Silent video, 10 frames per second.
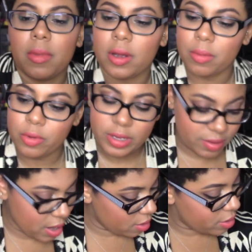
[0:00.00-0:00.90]
But
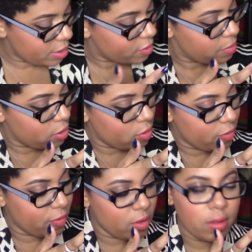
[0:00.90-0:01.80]
Kabuki's color is
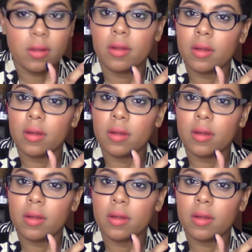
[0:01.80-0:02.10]
beautiful.